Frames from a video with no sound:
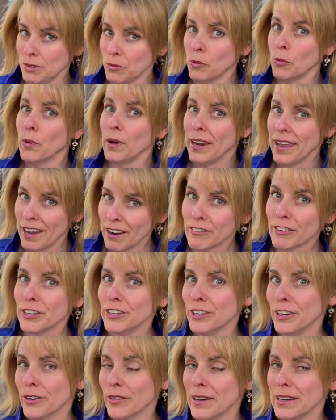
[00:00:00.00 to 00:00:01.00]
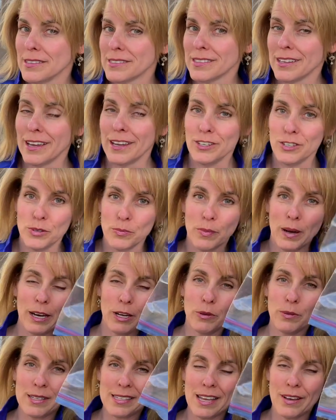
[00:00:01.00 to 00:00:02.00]
whenever you go outside, you might
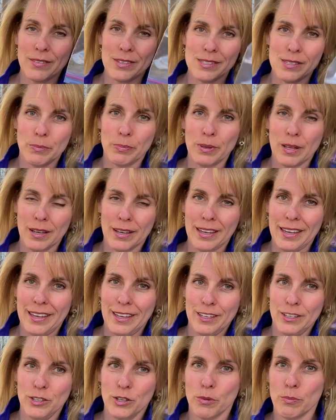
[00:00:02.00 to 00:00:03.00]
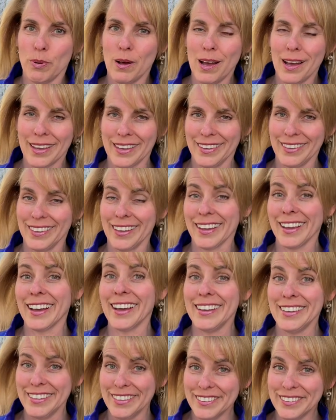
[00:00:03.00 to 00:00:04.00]
always have a Ziploc in your pocket like
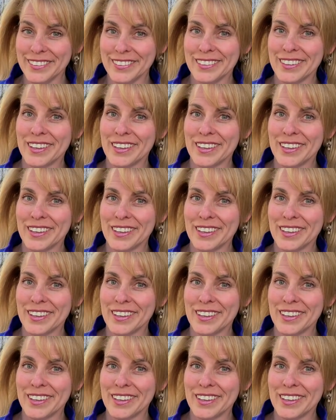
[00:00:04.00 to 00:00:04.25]
I do,